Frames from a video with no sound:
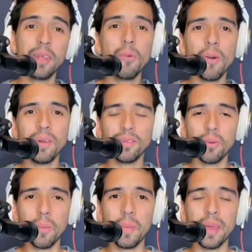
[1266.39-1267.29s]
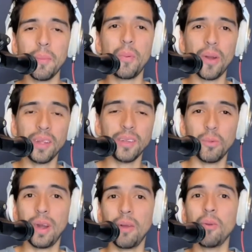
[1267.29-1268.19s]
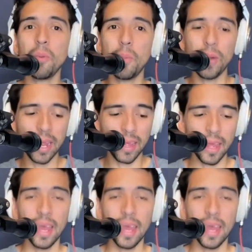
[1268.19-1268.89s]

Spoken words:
War is going to be a project where I'm going to bring